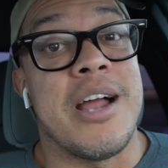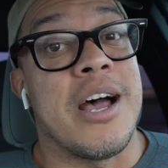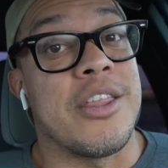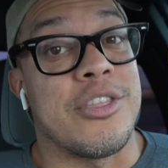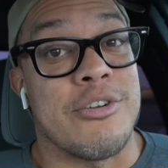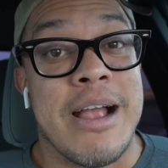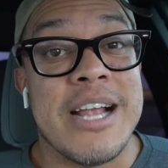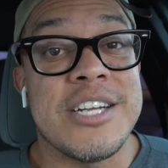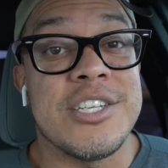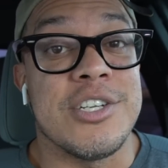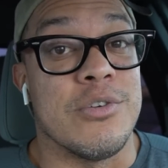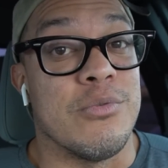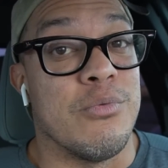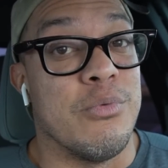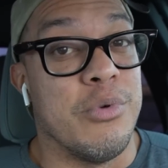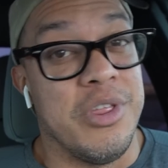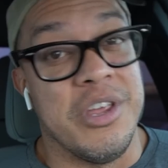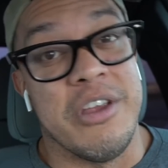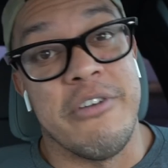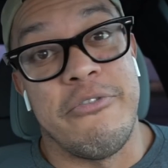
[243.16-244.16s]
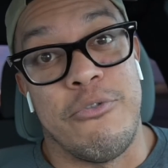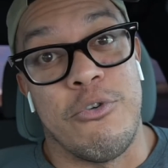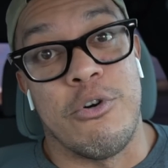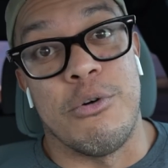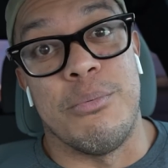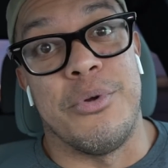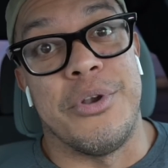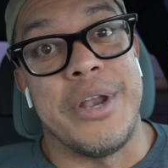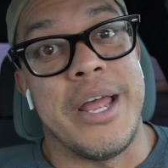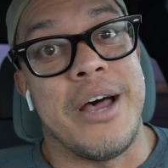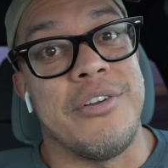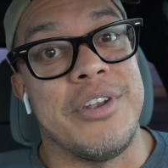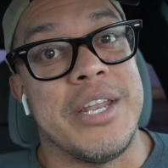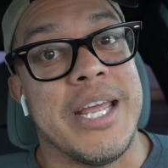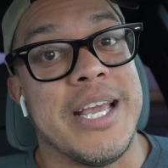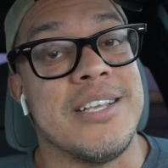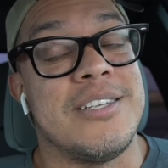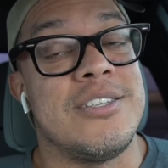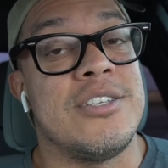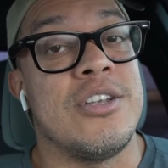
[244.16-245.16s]
not. They're actually really affordable
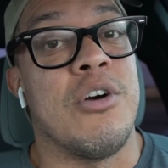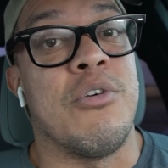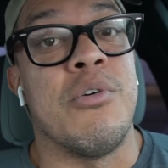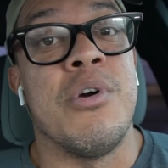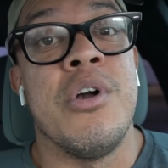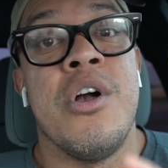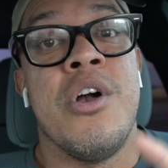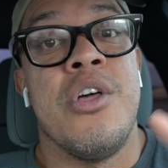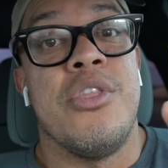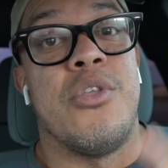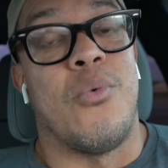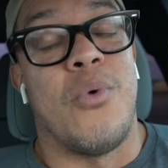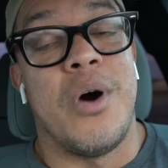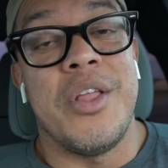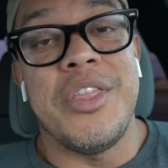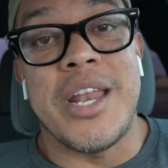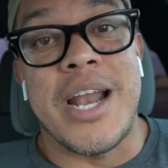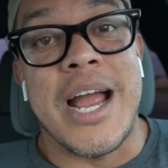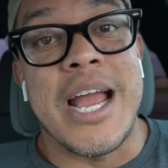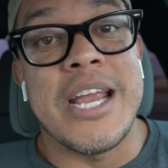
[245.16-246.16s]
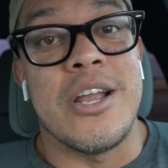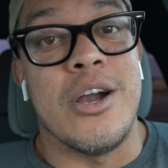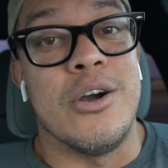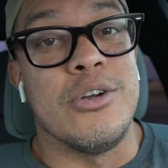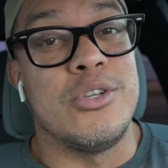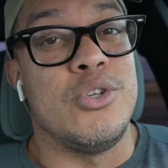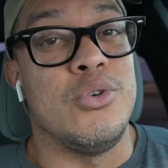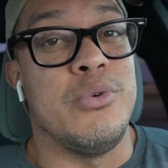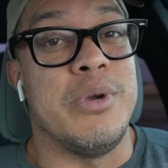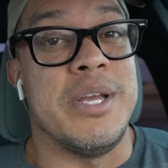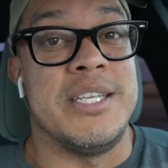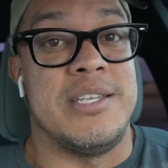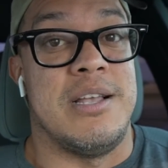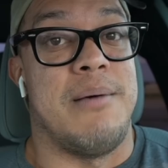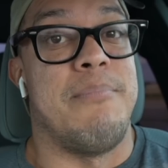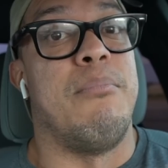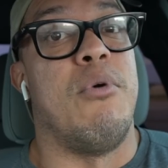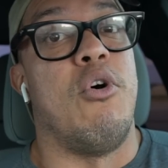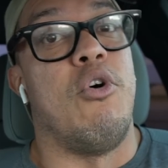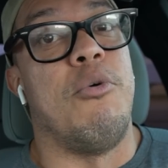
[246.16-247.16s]
nowadays. So the one that I go to is
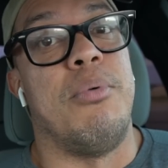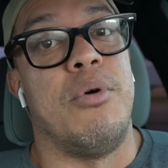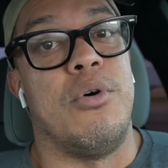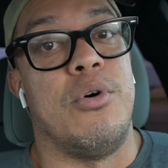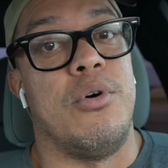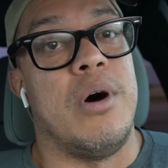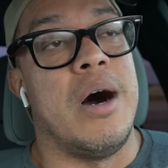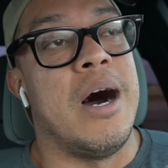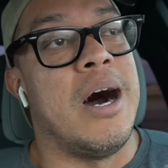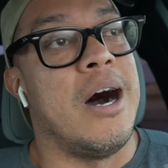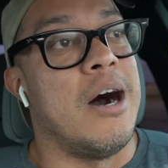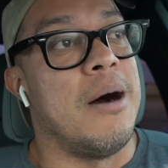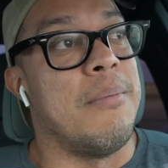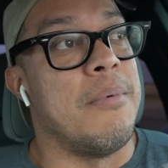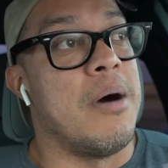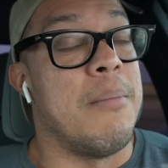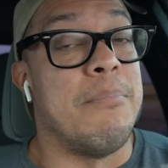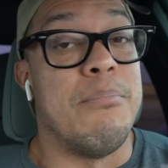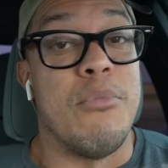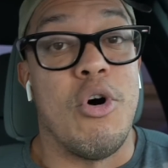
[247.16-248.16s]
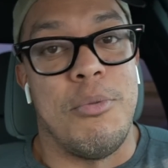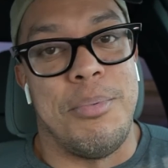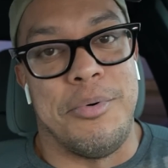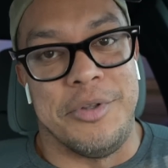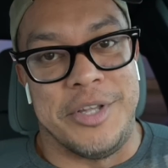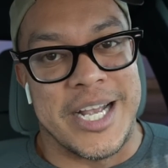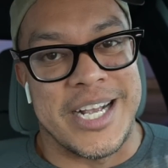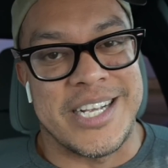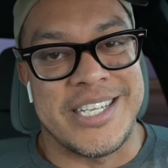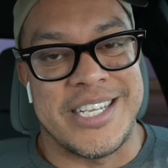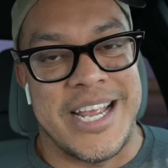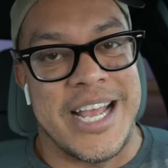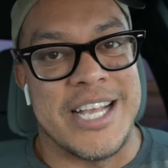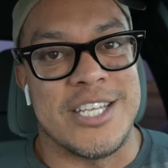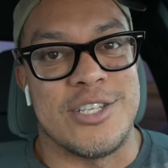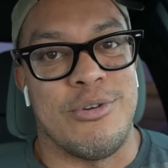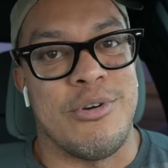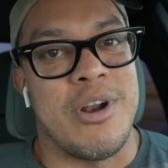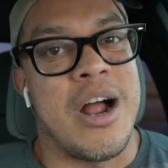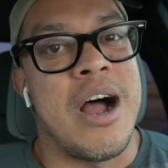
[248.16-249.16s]
a mobile DEXA
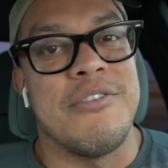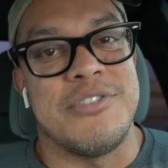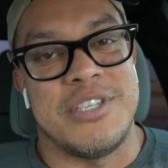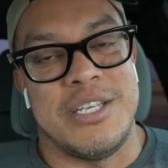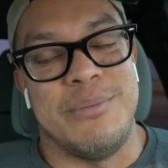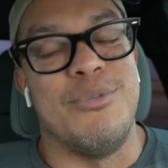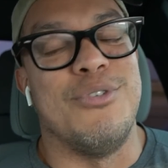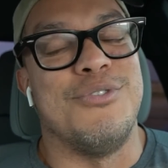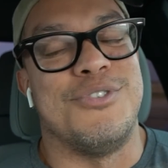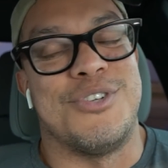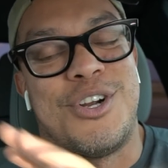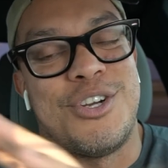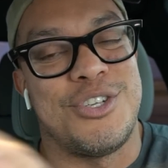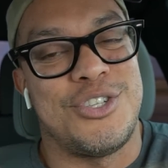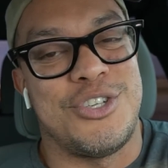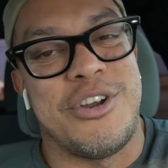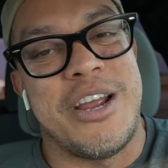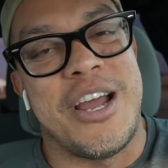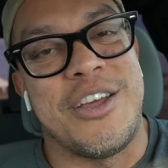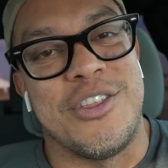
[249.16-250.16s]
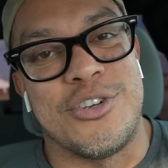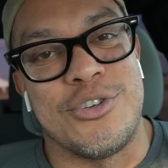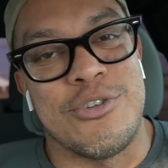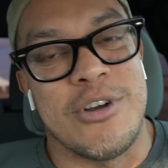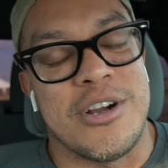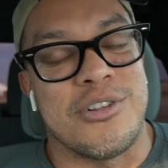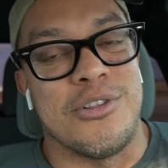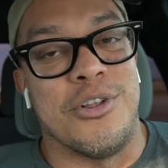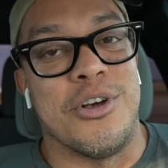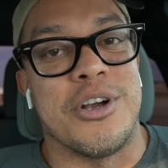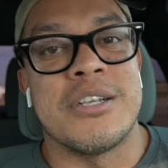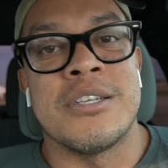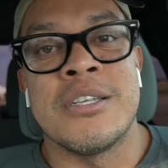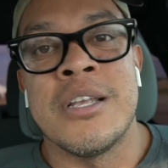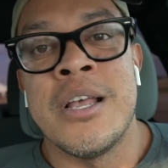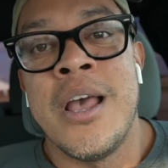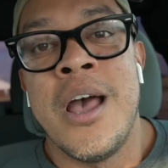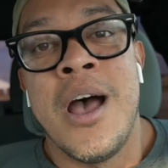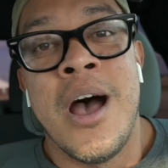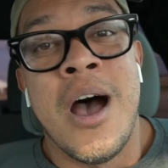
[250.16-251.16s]
scan. So it obviously moves, and I'll show you how the truck looks.
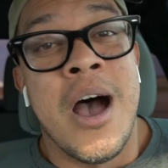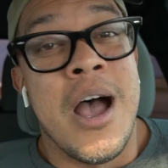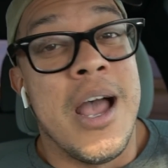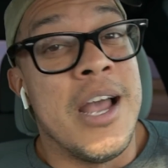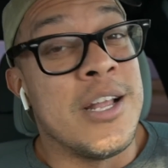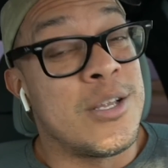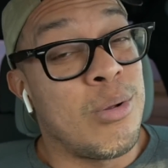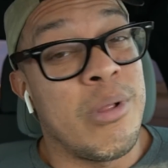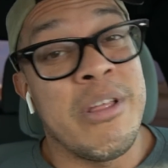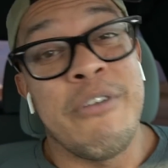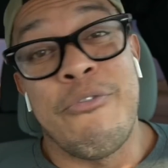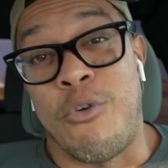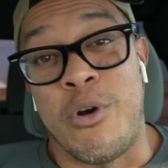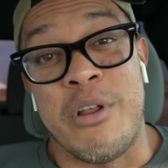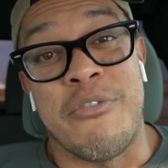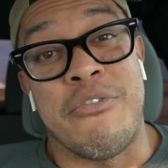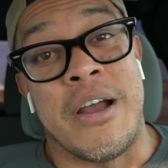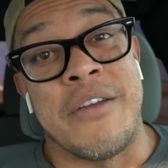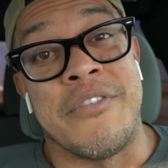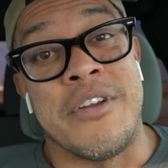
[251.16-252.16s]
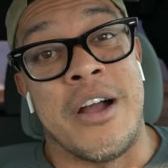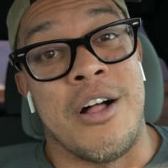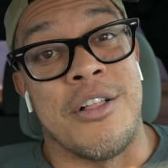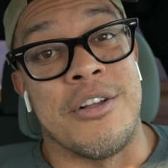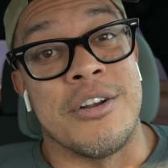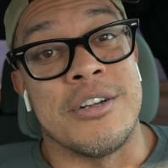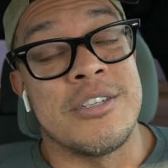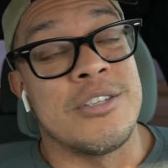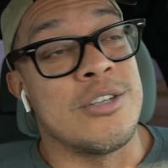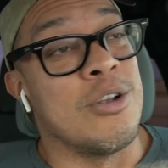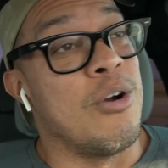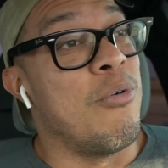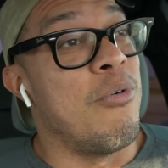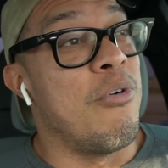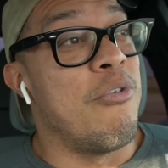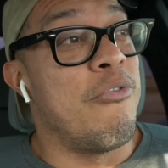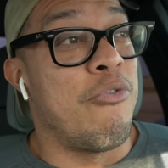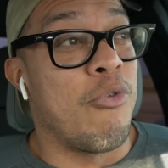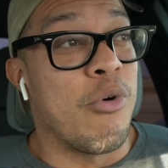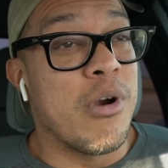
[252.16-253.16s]
It's only $45.
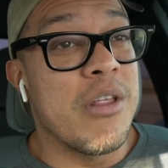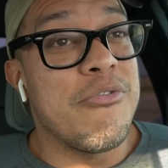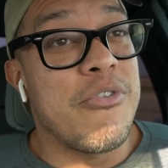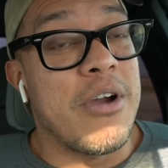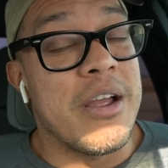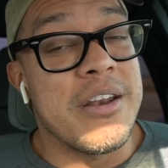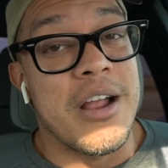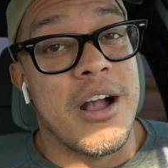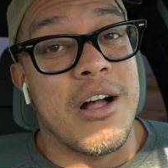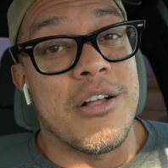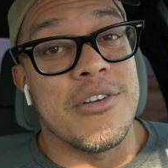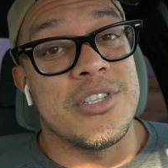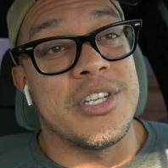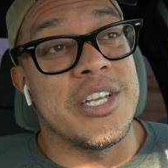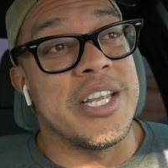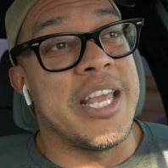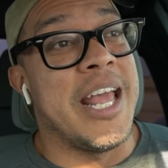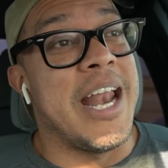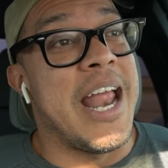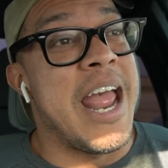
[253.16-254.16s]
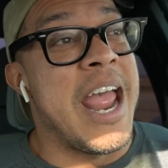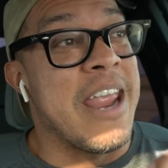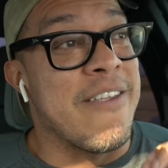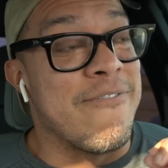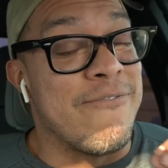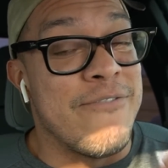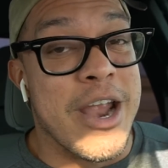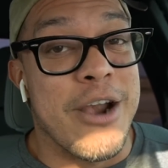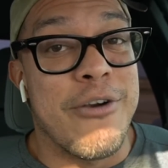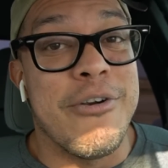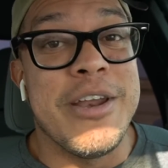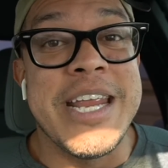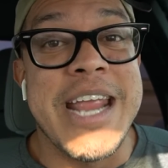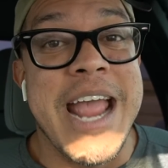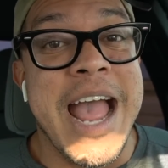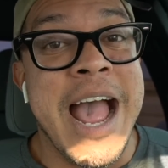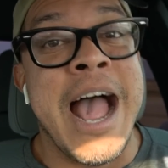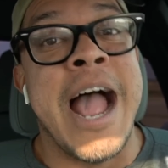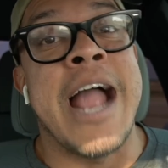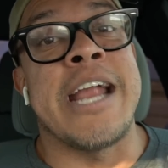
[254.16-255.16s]
So $45 to get a very
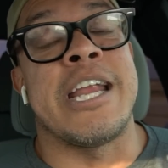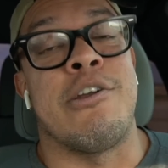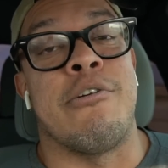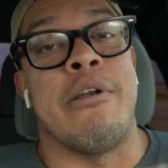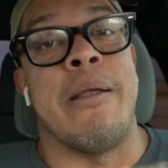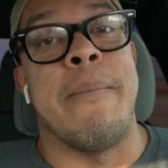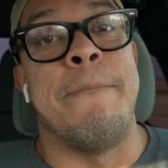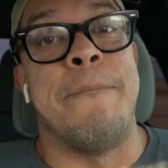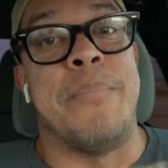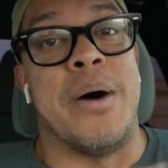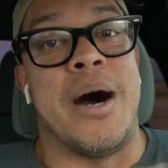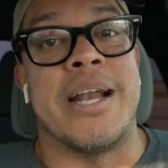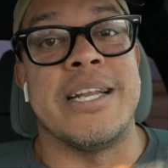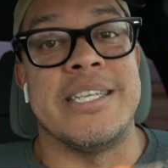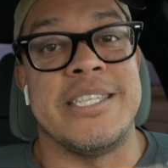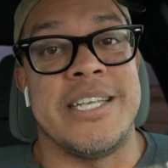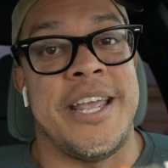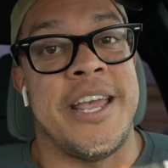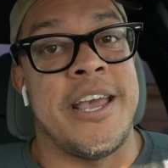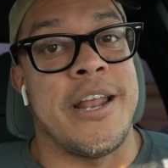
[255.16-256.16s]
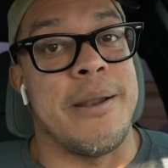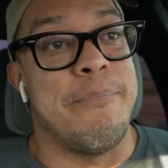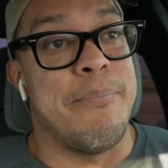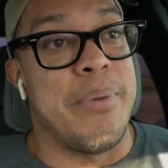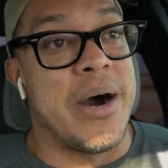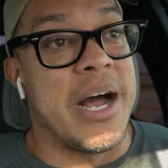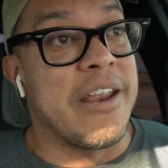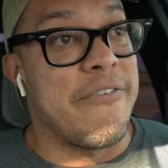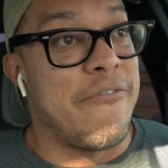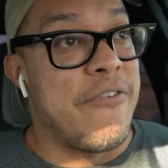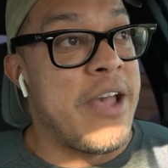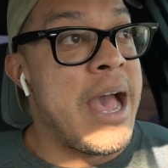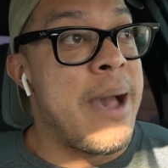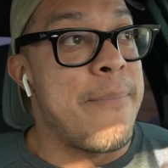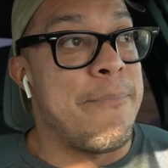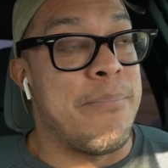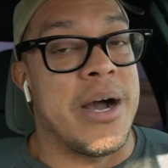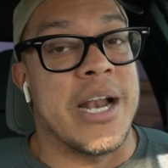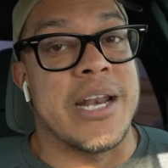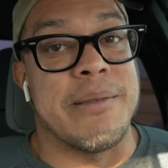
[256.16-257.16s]
accurate body scan of body
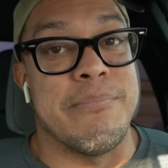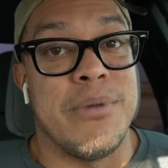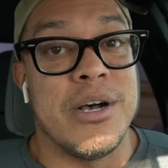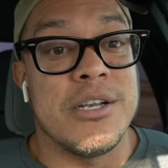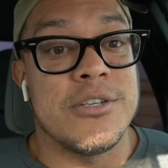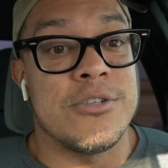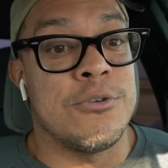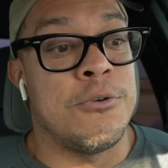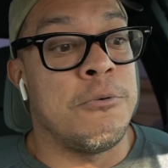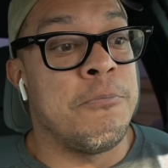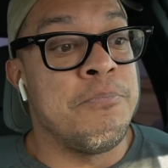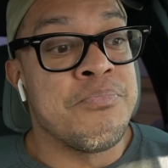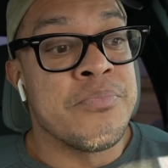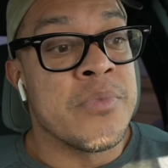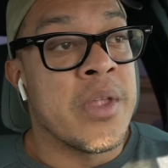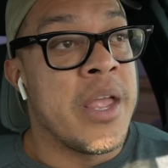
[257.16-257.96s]
fat, body muscle,